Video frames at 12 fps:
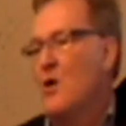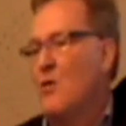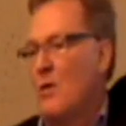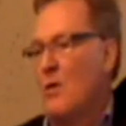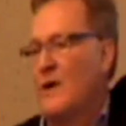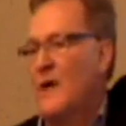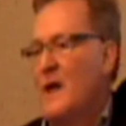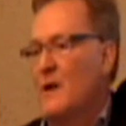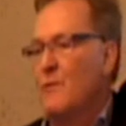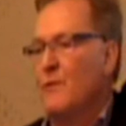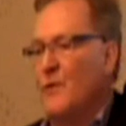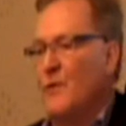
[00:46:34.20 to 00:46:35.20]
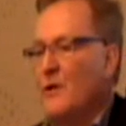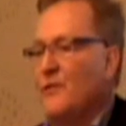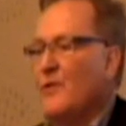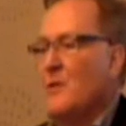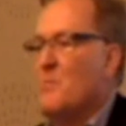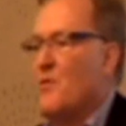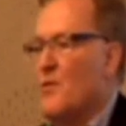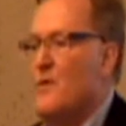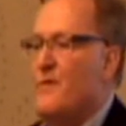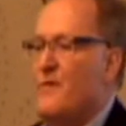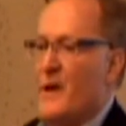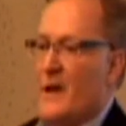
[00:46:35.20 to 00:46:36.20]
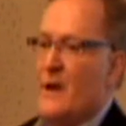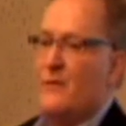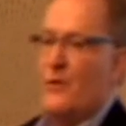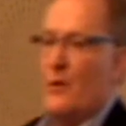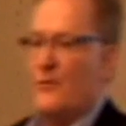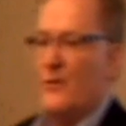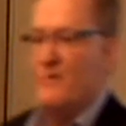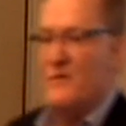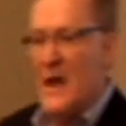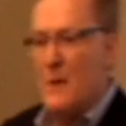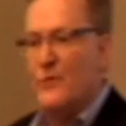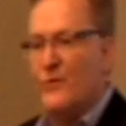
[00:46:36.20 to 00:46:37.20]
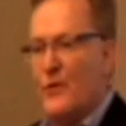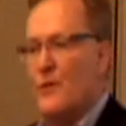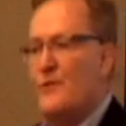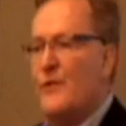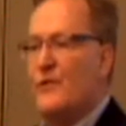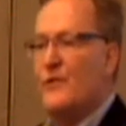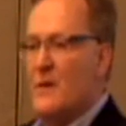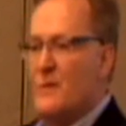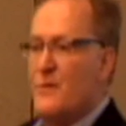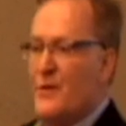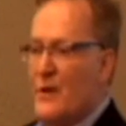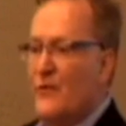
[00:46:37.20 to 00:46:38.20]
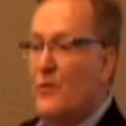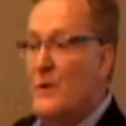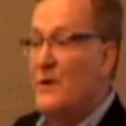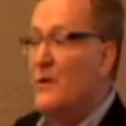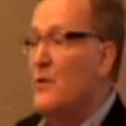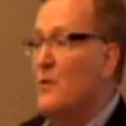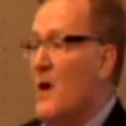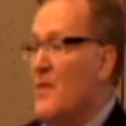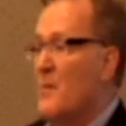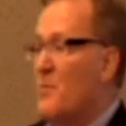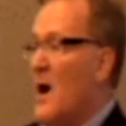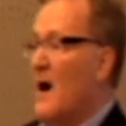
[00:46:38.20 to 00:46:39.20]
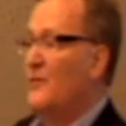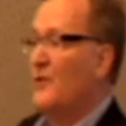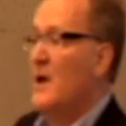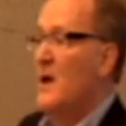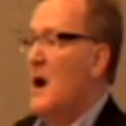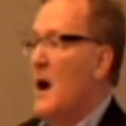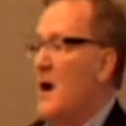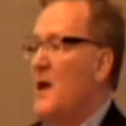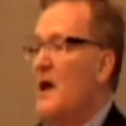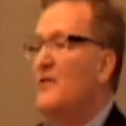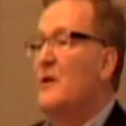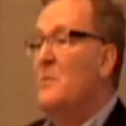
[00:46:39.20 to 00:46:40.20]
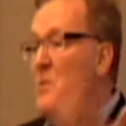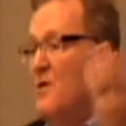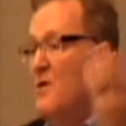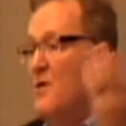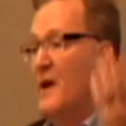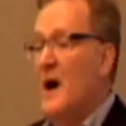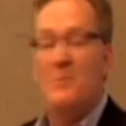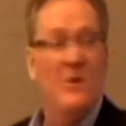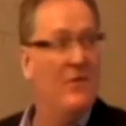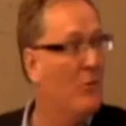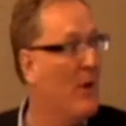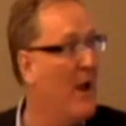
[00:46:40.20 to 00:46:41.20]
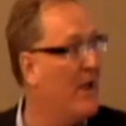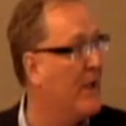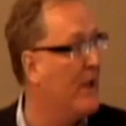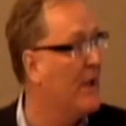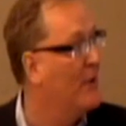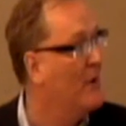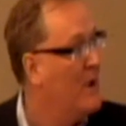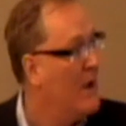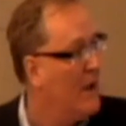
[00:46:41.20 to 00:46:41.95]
E O organic results improving in terms of name searches and other things that we do on the props? Are they actually moving up in the rankings?